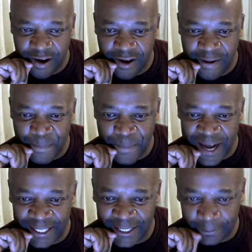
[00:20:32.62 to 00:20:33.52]

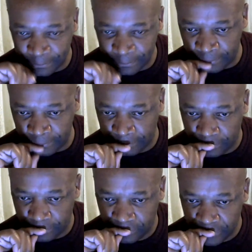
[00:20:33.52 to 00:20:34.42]
But
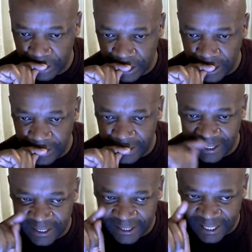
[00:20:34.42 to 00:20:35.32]
the
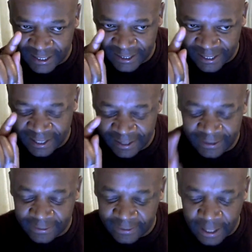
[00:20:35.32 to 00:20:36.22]
sad thing is
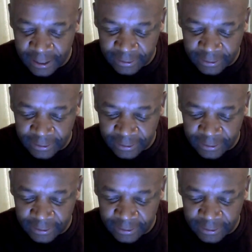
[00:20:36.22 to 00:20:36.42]
that